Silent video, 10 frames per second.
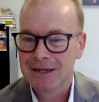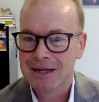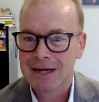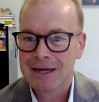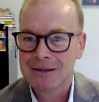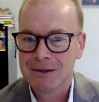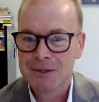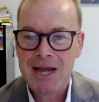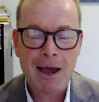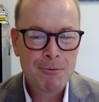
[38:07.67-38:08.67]

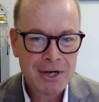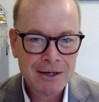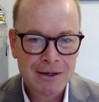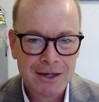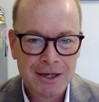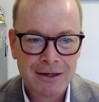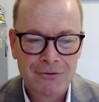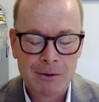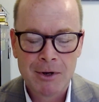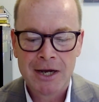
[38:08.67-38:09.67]
What's happening
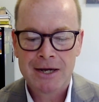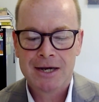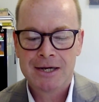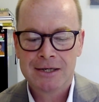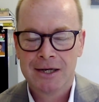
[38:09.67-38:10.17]
from a